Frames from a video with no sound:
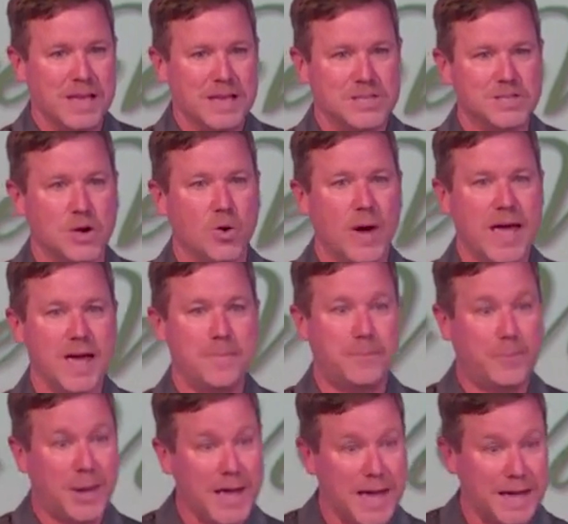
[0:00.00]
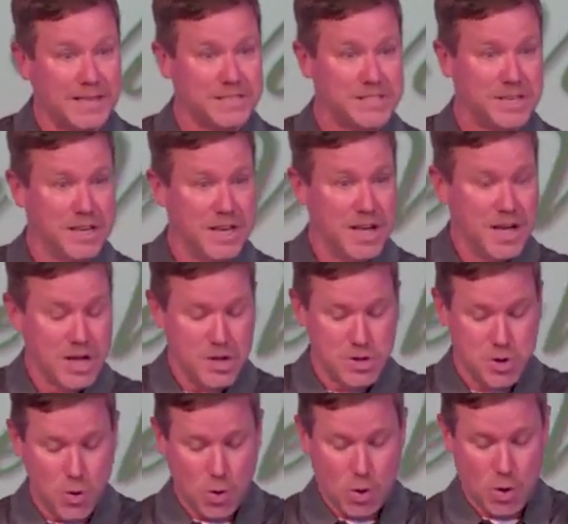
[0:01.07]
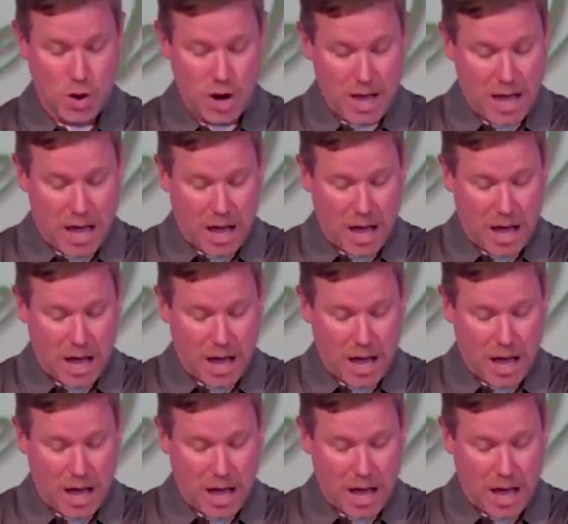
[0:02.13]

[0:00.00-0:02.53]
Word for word: So he picked your